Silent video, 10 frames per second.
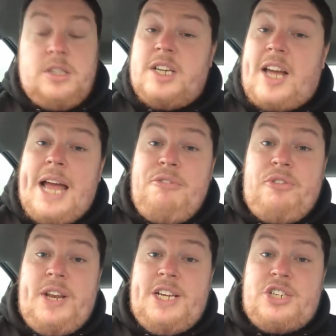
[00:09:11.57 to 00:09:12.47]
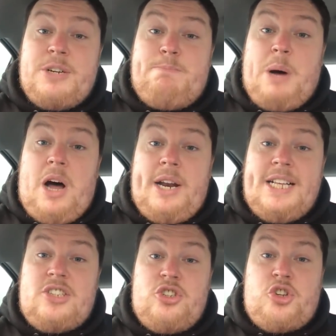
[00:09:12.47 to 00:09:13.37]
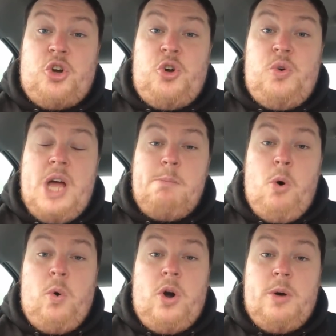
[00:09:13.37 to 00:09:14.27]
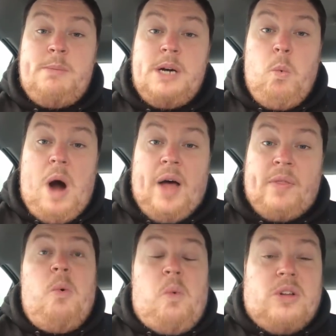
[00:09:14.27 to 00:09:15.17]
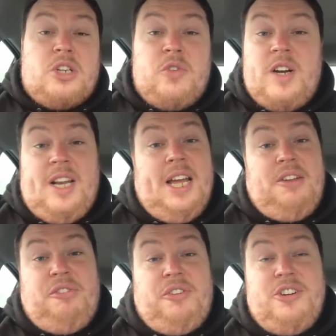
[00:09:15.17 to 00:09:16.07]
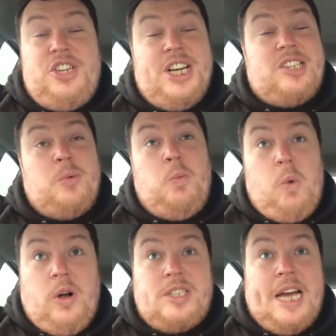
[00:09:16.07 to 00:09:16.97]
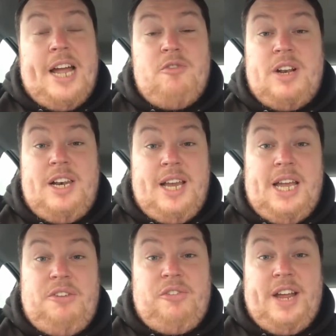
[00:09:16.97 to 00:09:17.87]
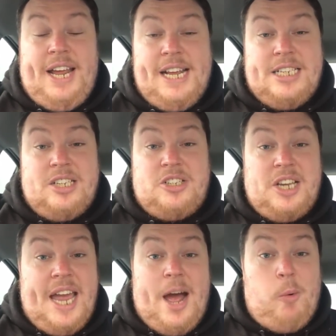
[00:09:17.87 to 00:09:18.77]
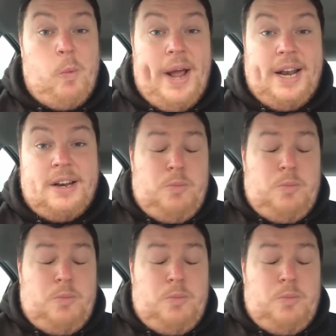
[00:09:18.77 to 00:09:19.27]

So the game finished, Barnet 2, Morecambe 1. What a relief. Just what a relief it is to get a win.